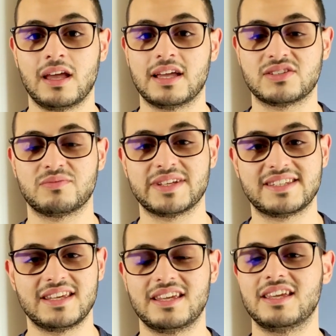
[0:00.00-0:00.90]
As you may
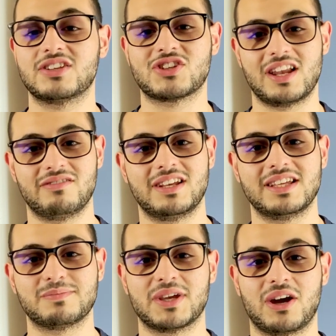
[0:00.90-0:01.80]
see, each level
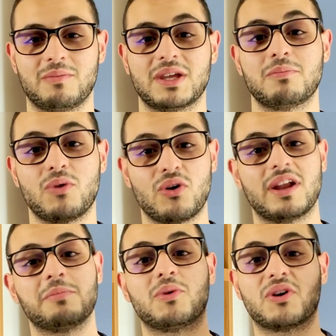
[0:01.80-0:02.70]
is becoming more
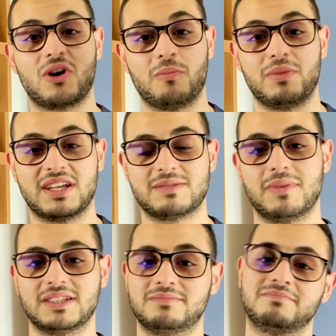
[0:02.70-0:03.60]
and more complex,
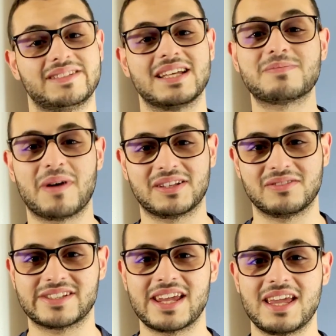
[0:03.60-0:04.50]
but that's part
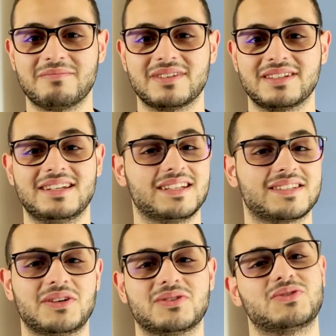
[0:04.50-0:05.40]
of the game. Let's
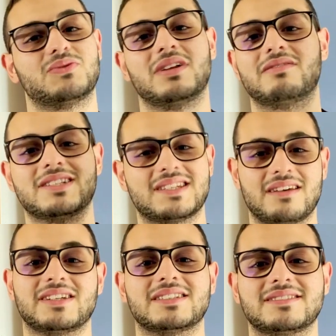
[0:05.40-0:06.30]
go to level 7.